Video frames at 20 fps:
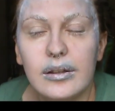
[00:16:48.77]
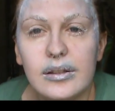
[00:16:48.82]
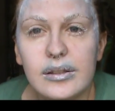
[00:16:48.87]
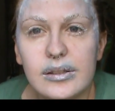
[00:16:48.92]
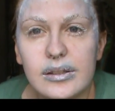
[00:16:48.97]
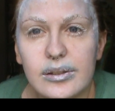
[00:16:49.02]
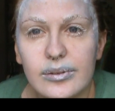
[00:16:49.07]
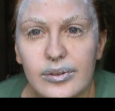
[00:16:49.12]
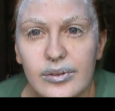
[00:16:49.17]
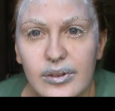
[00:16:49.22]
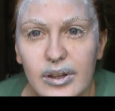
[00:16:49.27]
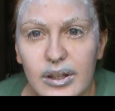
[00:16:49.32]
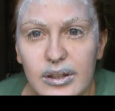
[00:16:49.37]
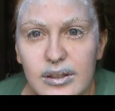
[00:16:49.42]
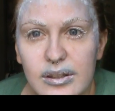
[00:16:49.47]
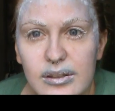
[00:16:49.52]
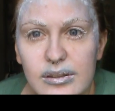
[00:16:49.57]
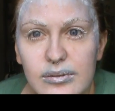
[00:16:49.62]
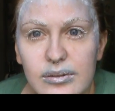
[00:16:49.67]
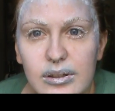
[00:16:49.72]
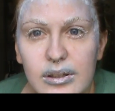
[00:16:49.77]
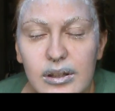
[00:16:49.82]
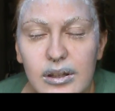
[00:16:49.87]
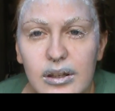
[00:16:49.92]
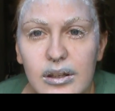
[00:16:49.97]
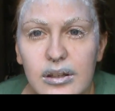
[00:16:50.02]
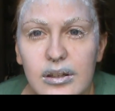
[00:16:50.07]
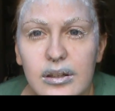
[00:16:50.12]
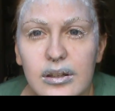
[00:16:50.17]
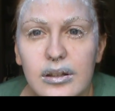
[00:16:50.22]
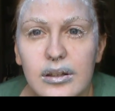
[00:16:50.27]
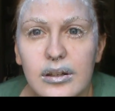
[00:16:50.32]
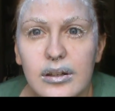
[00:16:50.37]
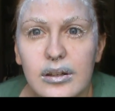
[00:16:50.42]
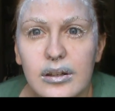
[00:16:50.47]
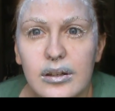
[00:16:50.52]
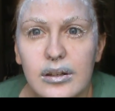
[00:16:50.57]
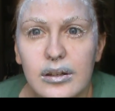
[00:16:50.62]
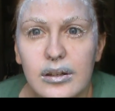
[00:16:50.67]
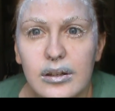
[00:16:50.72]
So we've got these really
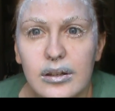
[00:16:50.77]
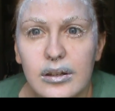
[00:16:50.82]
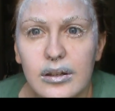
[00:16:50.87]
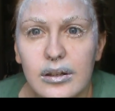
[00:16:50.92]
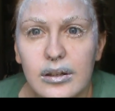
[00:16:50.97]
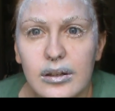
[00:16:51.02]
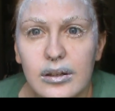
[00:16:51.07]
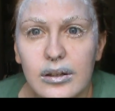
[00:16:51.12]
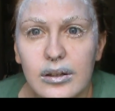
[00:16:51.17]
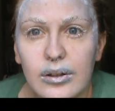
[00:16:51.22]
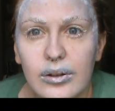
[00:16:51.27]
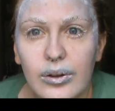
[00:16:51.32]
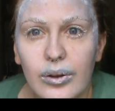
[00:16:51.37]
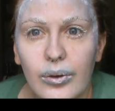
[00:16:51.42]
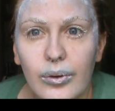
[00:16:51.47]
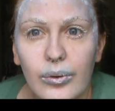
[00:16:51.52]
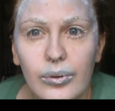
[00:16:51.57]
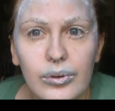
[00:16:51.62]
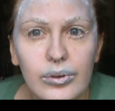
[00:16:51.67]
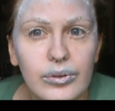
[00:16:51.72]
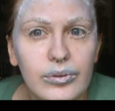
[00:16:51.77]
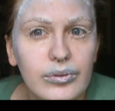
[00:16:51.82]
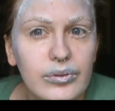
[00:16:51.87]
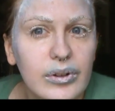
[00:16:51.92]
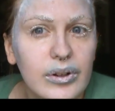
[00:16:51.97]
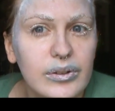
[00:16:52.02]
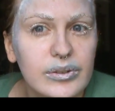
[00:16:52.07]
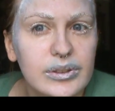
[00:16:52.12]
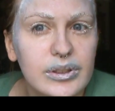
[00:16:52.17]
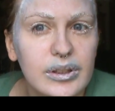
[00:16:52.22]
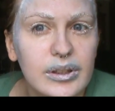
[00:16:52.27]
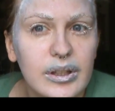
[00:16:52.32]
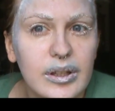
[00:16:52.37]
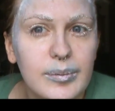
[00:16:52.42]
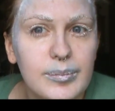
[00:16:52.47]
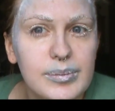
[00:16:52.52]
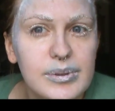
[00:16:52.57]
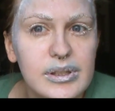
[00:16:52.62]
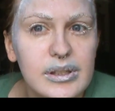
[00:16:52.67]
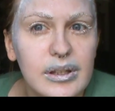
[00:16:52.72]
cold frozen
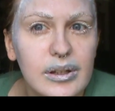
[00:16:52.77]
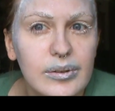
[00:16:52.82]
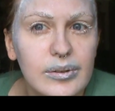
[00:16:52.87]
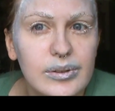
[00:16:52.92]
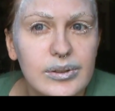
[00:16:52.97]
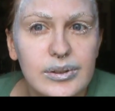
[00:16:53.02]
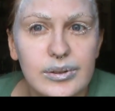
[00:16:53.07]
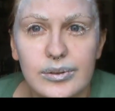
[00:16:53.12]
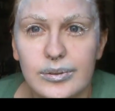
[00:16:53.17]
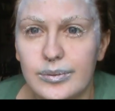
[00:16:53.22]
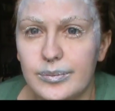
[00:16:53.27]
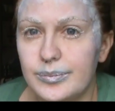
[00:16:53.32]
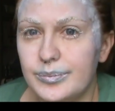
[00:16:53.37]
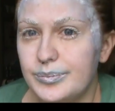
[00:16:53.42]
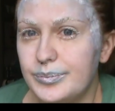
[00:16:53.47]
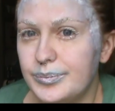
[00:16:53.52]
lips now too.